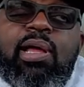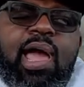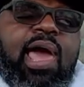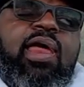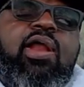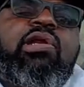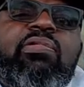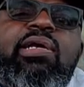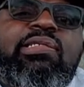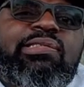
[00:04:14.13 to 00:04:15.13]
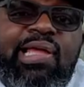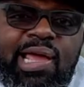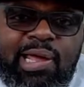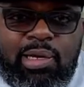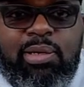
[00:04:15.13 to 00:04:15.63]
I don't even
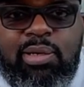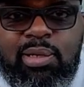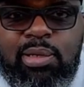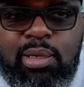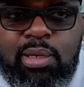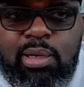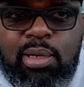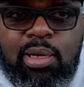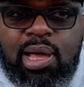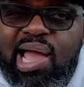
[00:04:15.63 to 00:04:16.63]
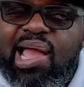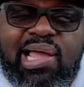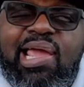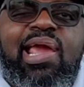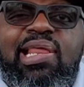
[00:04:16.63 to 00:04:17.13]
understand. I
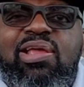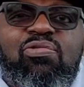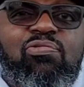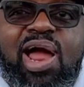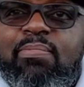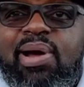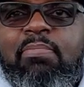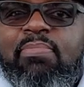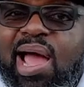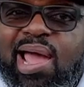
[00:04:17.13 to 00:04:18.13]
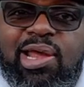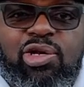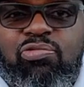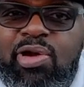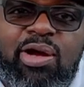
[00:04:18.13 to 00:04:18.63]
can't even wrap my mind
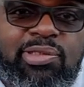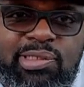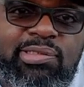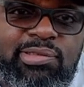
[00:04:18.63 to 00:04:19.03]
around